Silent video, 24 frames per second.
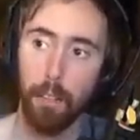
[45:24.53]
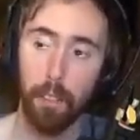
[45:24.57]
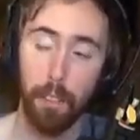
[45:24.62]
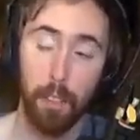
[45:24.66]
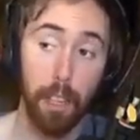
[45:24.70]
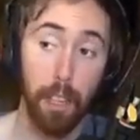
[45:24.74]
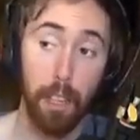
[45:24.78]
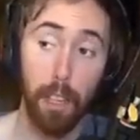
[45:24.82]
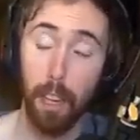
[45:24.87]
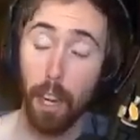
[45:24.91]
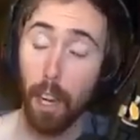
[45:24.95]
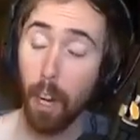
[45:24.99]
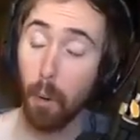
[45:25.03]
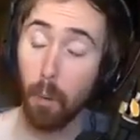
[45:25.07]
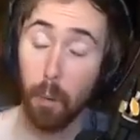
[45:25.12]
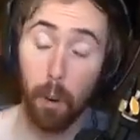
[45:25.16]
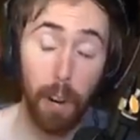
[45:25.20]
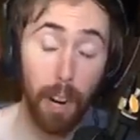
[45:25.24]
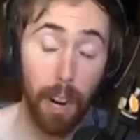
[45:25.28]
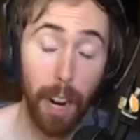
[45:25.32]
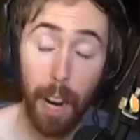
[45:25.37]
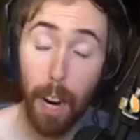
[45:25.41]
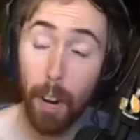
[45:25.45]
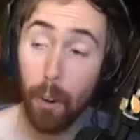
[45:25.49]
Yeah,
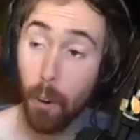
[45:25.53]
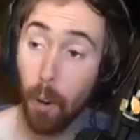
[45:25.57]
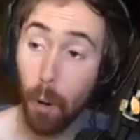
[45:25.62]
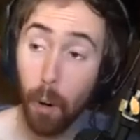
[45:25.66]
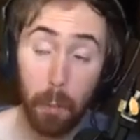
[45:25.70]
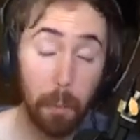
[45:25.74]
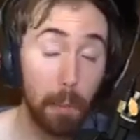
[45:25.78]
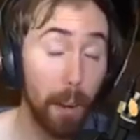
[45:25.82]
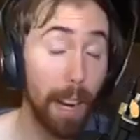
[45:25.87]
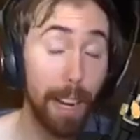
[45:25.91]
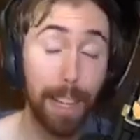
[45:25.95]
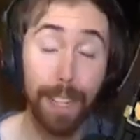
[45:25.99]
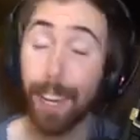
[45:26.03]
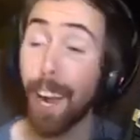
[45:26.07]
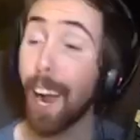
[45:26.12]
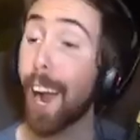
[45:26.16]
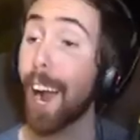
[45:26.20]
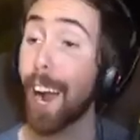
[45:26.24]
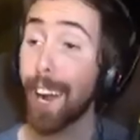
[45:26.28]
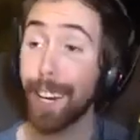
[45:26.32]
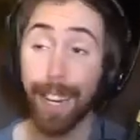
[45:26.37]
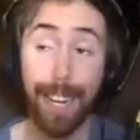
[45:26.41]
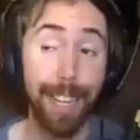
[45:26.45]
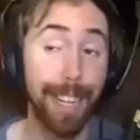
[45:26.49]
wow, oh my
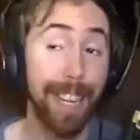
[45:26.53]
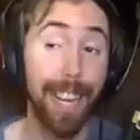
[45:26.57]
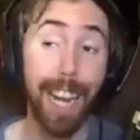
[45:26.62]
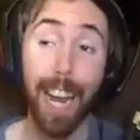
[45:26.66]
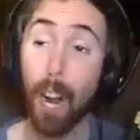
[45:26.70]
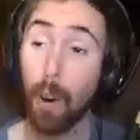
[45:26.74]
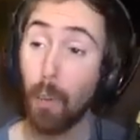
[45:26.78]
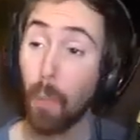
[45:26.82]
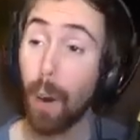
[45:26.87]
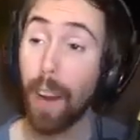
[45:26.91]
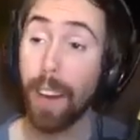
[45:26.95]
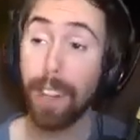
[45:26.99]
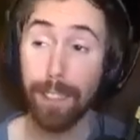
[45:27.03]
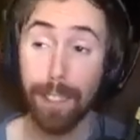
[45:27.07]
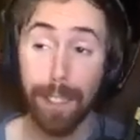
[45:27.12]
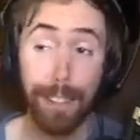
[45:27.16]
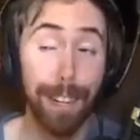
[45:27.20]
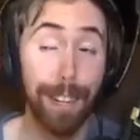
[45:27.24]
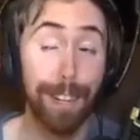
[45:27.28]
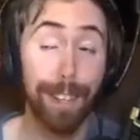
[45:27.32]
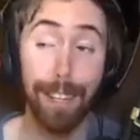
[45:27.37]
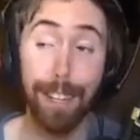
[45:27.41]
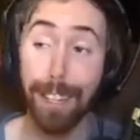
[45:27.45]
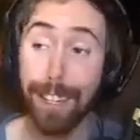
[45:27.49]
god, I can't wait to
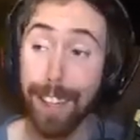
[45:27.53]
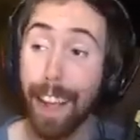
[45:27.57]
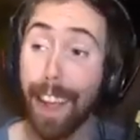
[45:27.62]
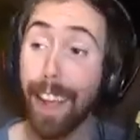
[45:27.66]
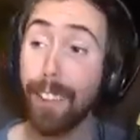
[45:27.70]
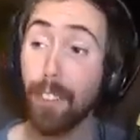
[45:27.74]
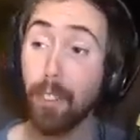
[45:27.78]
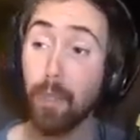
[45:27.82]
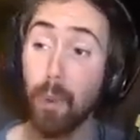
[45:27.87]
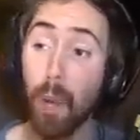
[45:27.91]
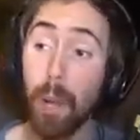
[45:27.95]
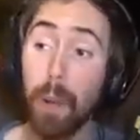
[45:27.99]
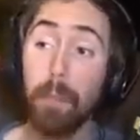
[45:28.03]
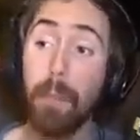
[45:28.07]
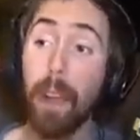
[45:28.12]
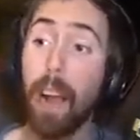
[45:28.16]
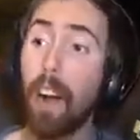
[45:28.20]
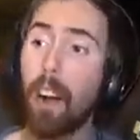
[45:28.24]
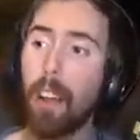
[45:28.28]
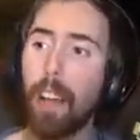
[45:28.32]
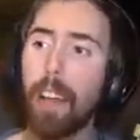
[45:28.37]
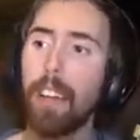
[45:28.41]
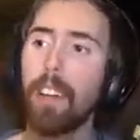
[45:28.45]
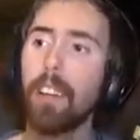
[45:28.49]
get the Deathwing
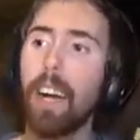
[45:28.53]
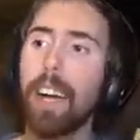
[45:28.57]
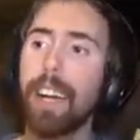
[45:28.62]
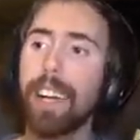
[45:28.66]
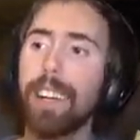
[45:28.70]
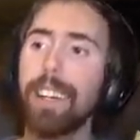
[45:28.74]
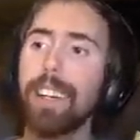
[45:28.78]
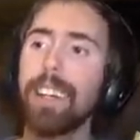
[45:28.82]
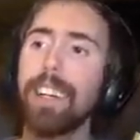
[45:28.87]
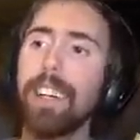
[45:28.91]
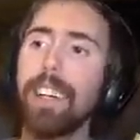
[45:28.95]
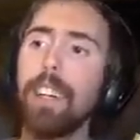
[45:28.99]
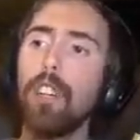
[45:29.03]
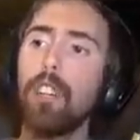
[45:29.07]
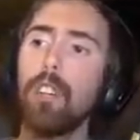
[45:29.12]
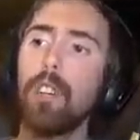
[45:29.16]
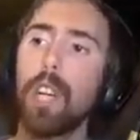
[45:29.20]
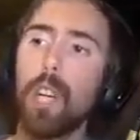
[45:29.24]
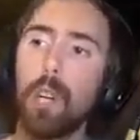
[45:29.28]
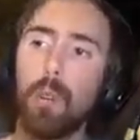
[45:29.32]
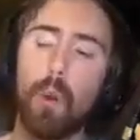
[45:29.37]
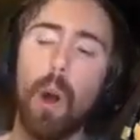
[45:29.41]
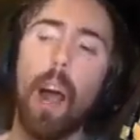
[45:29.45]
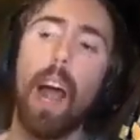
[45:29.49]
mount and like
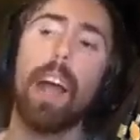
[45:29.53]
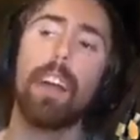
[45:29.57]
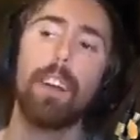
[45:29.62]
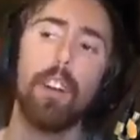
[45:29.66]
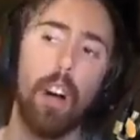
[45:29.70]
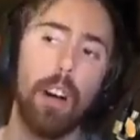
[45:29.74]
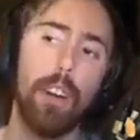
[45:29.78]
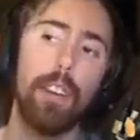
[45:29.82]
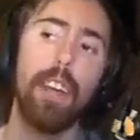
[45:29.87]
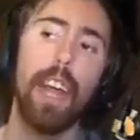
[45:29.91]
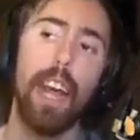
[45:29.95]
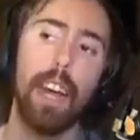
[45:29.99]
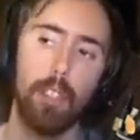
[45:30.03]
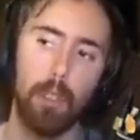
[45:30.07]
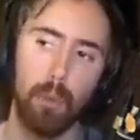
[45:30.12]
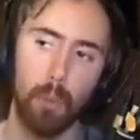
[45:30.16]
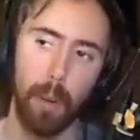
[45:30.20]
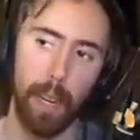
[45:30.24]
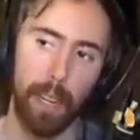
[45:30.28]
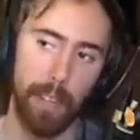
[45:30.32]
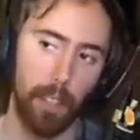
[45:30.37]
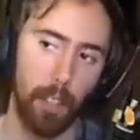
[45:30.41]
literally ride on Deathwing,